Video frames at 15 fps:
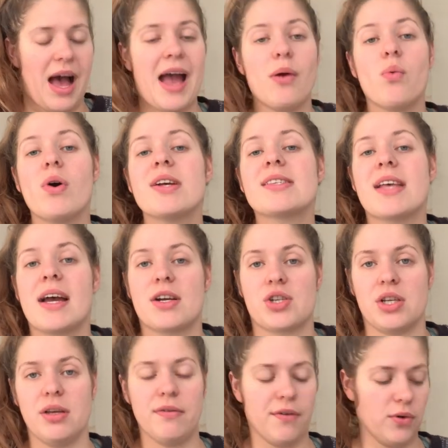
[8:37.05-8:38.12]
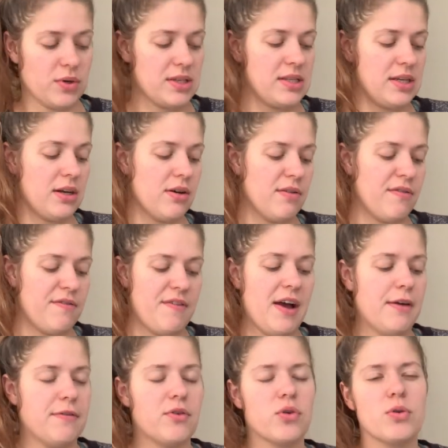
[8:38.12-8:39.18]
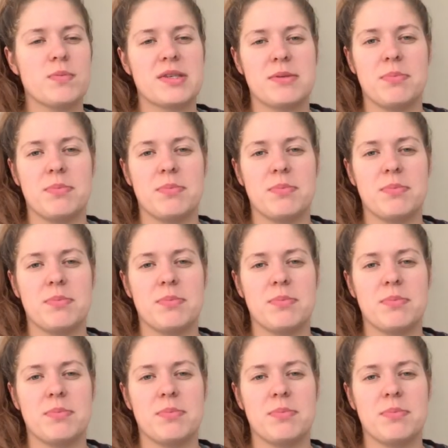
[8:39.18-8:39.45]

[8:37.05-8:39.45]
was actually focusing on 5 groups,